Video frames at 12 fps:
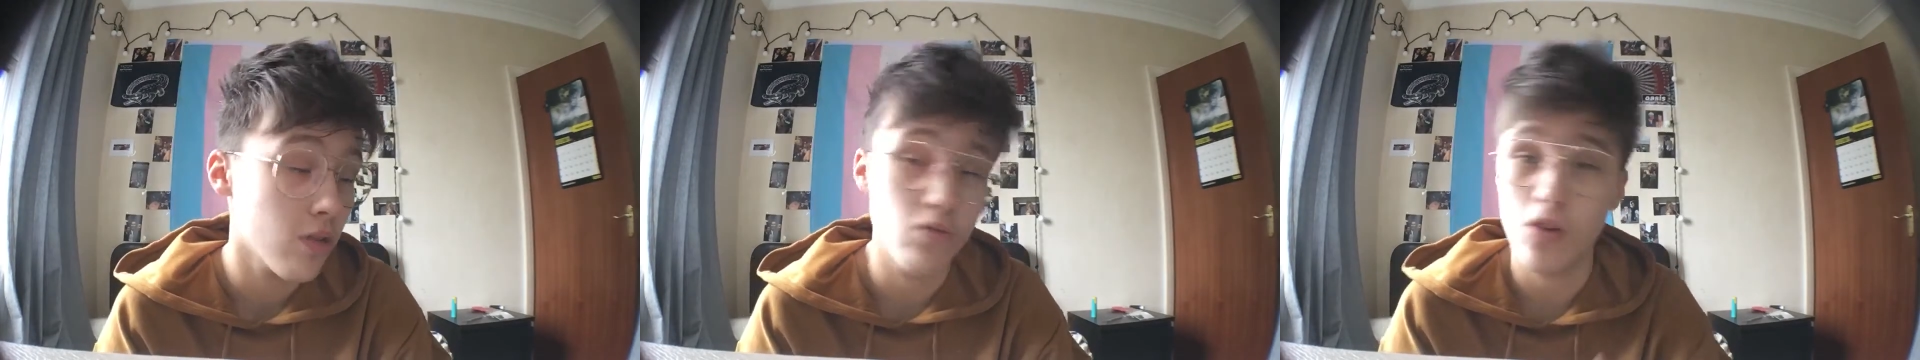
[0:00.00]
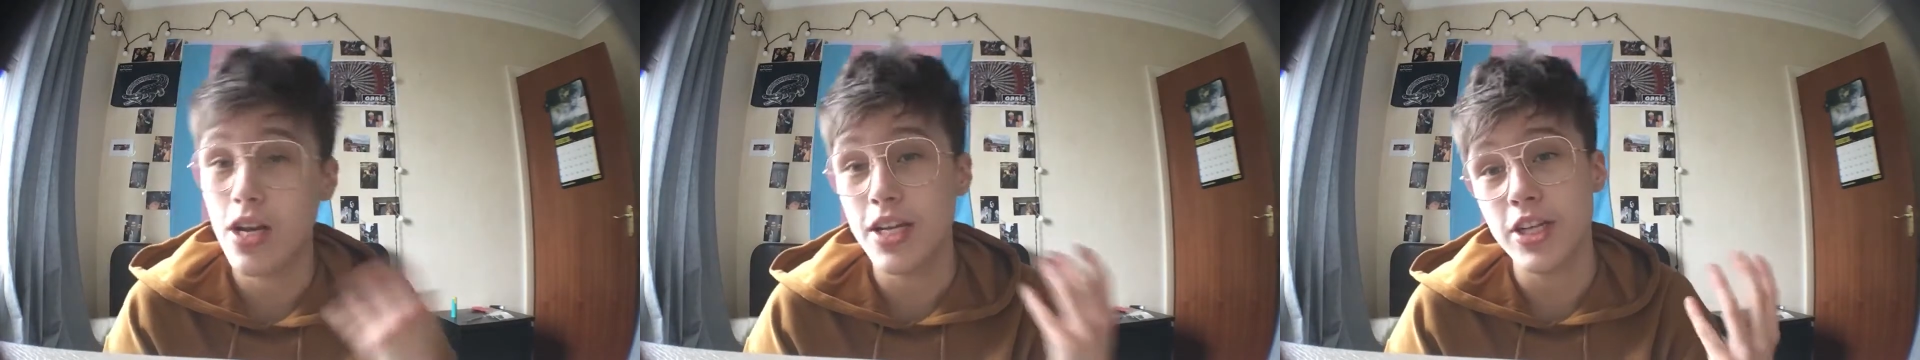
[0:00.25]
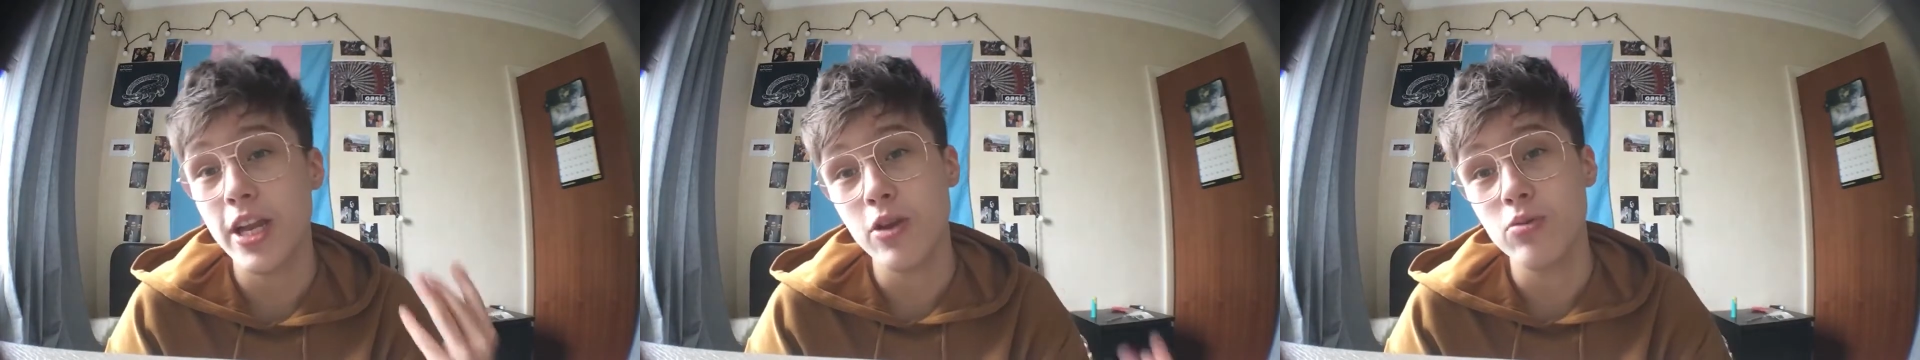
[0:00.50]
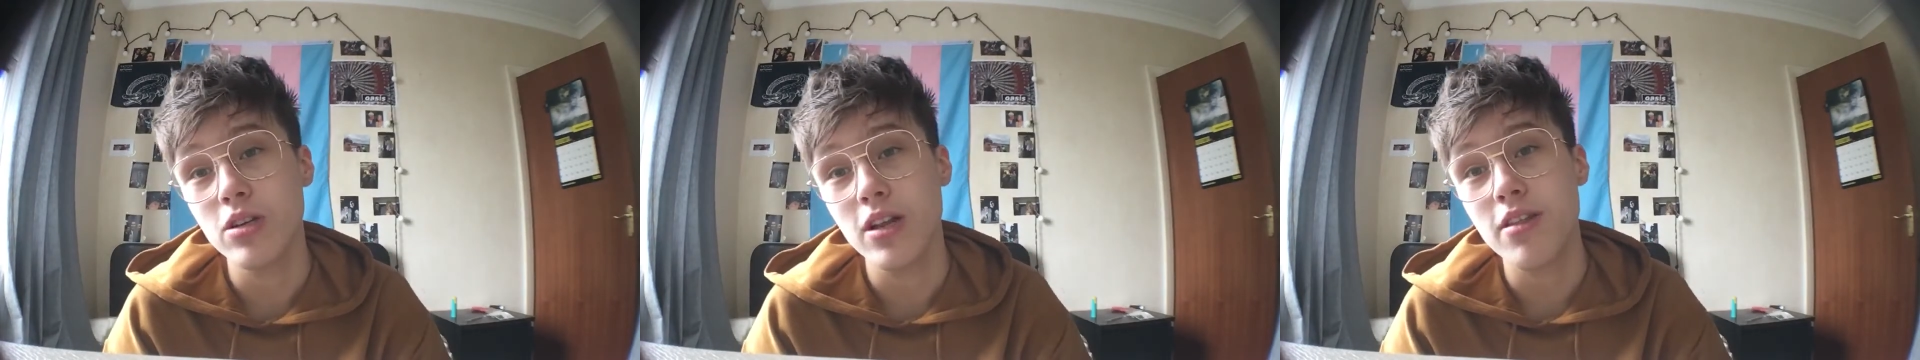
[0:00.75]
really
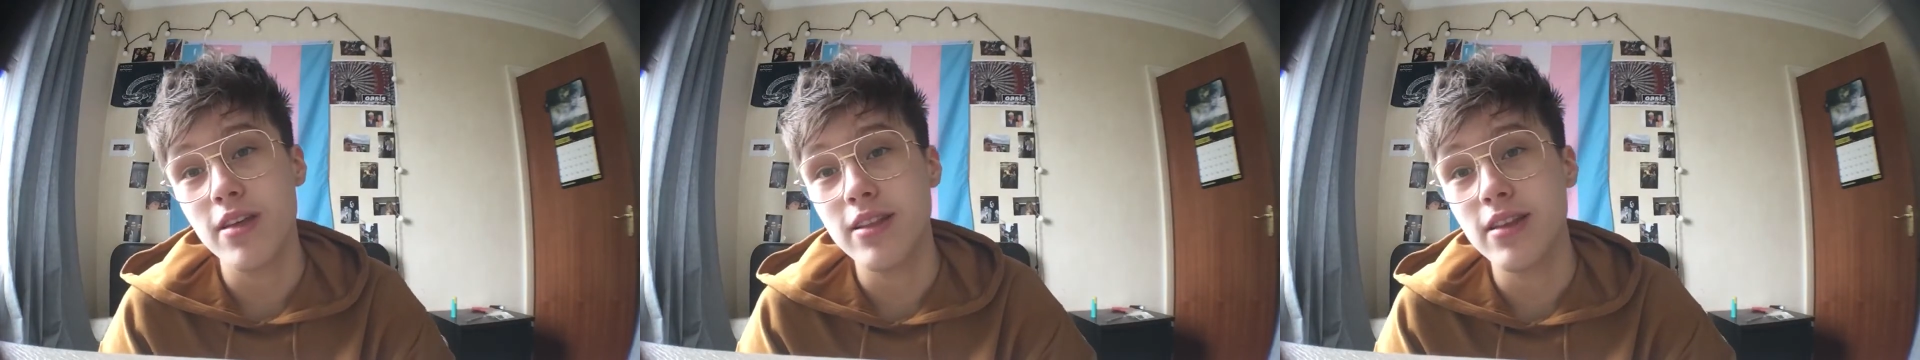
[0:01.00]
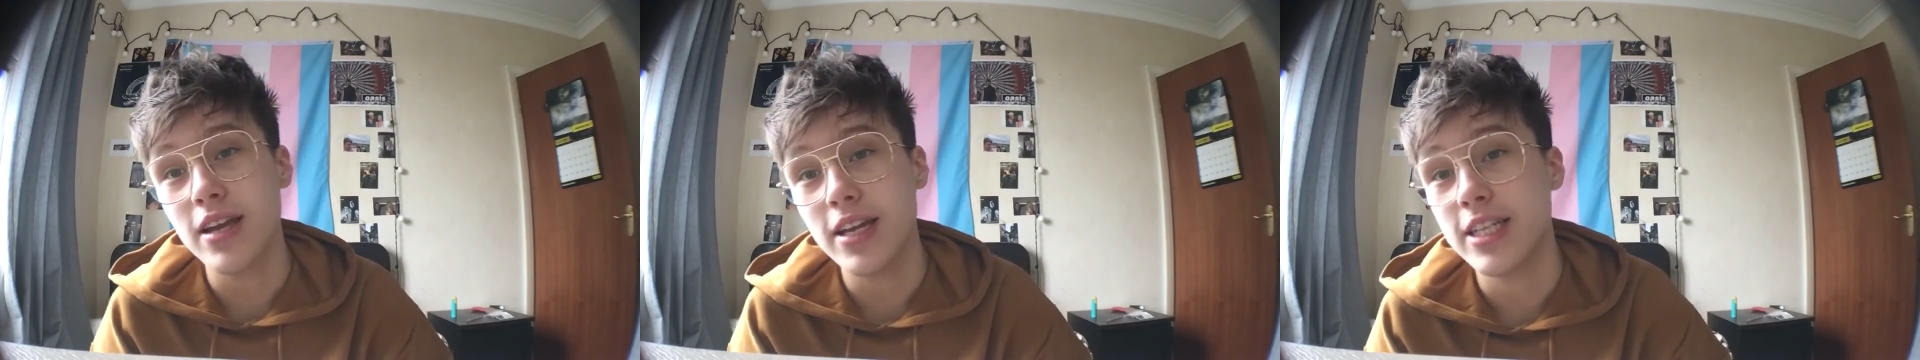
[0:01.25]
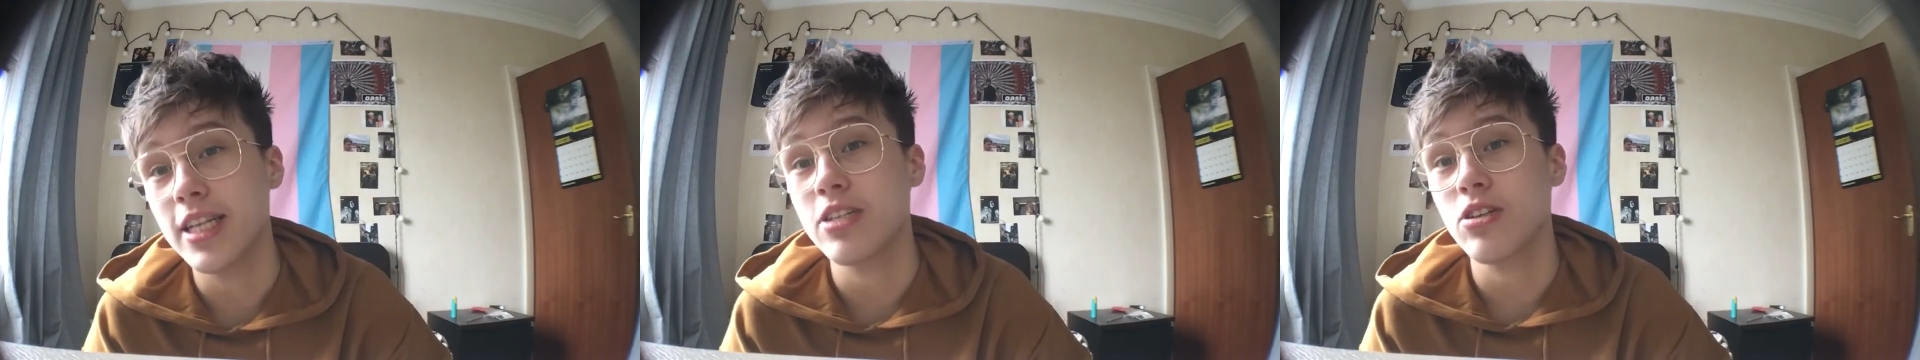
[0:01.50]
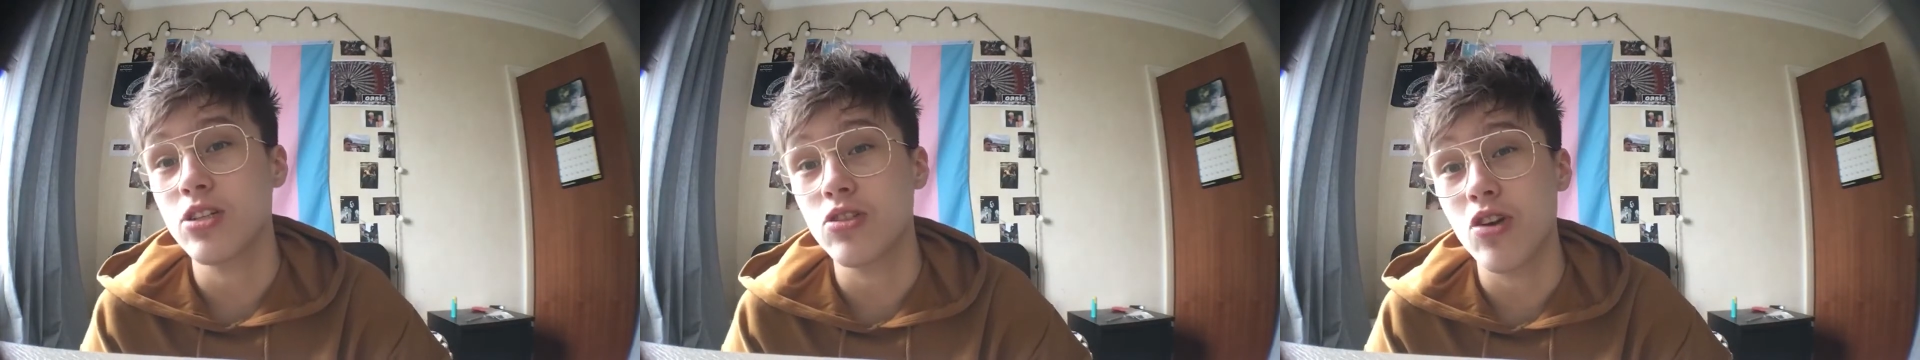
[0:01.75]
genuinely think they need
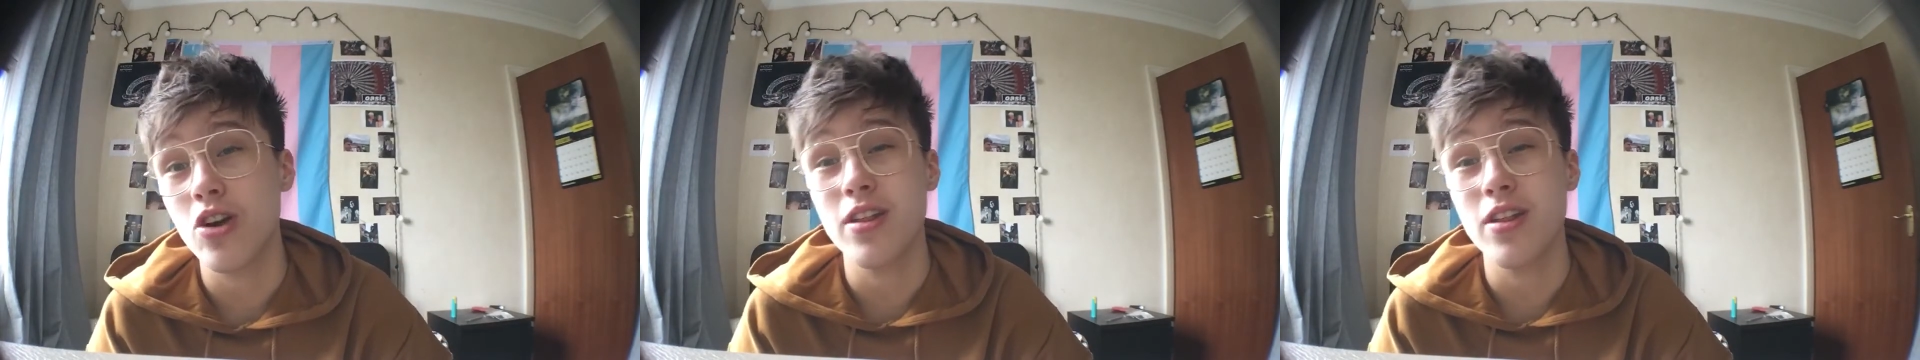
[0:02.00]
testosterone,